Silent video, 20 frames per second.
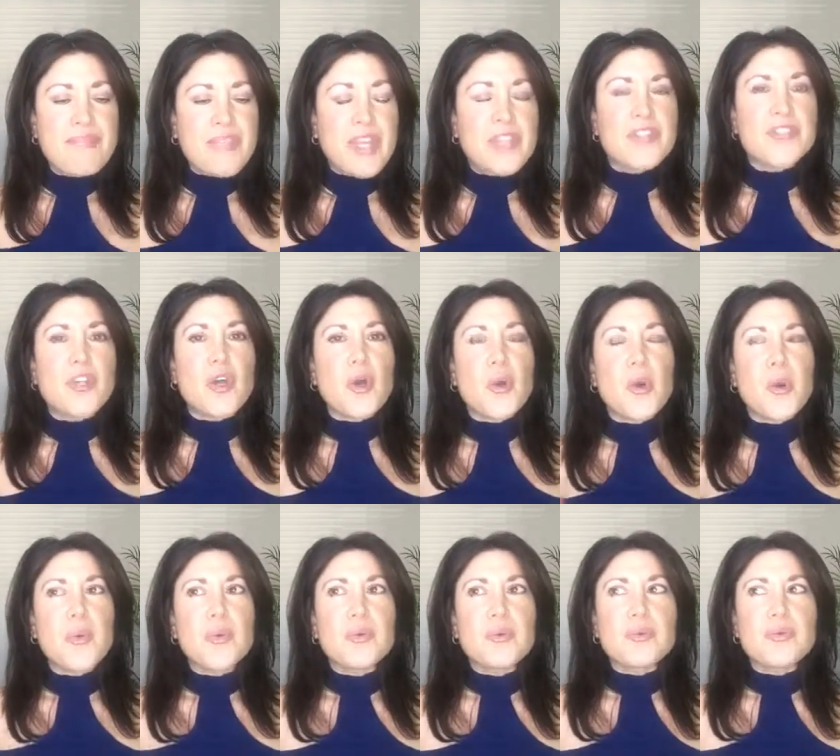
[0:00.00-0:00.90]

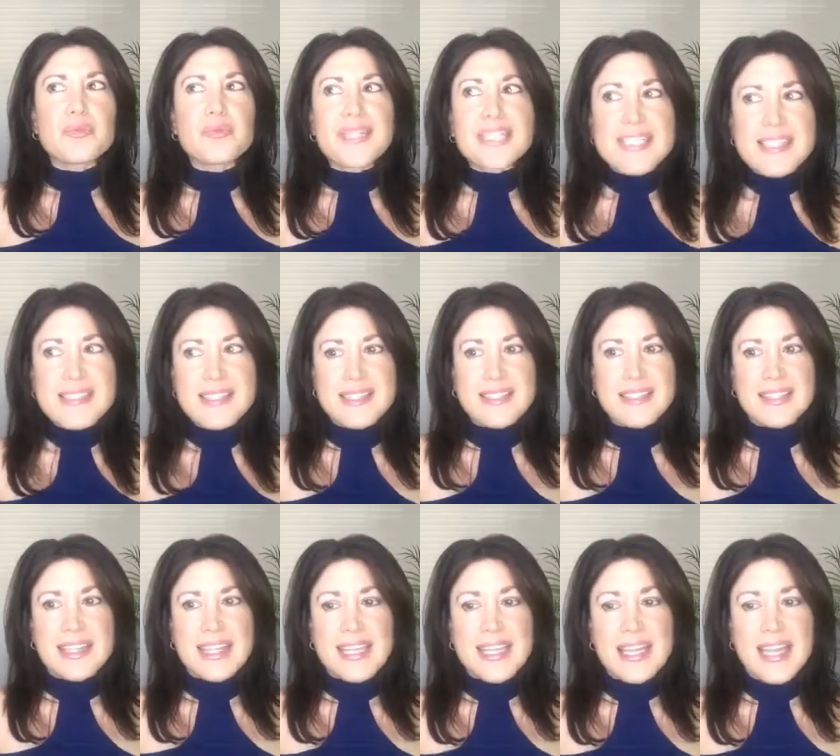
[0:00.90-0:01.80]
so
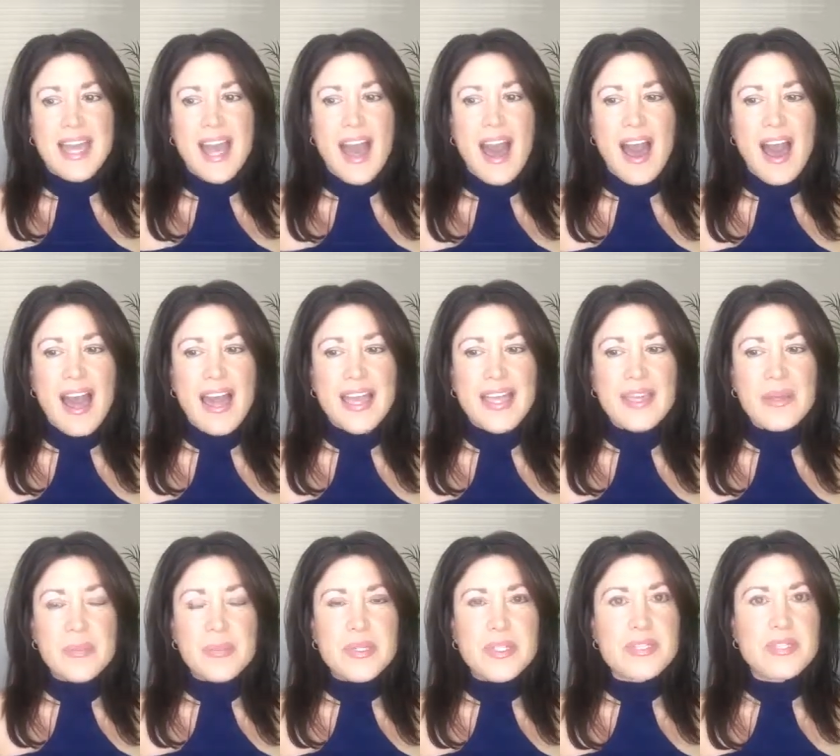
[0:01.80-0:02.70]
recently I
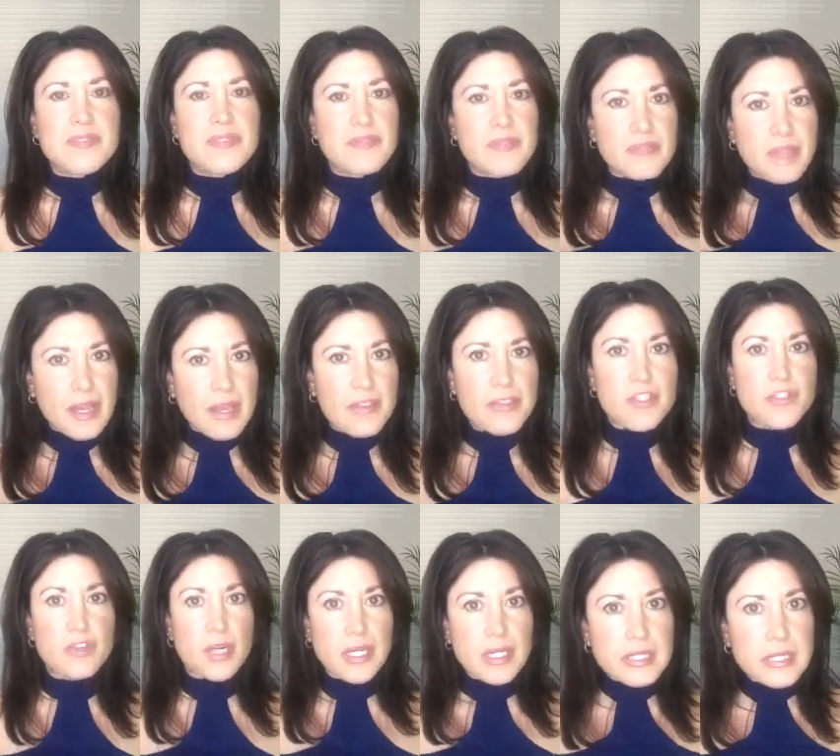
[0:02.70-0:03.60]
was
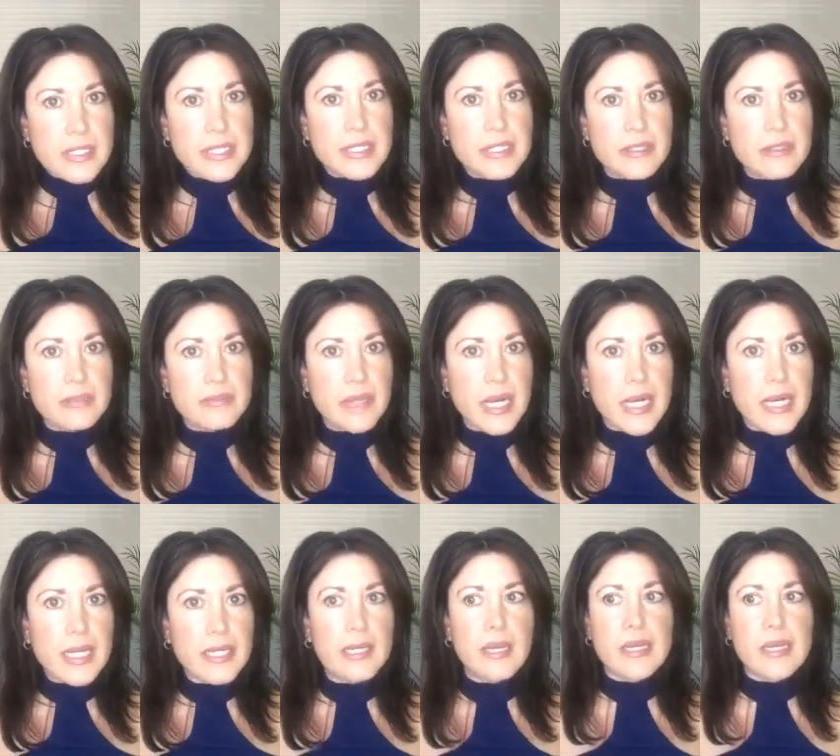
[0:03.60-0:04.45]
struggling, right?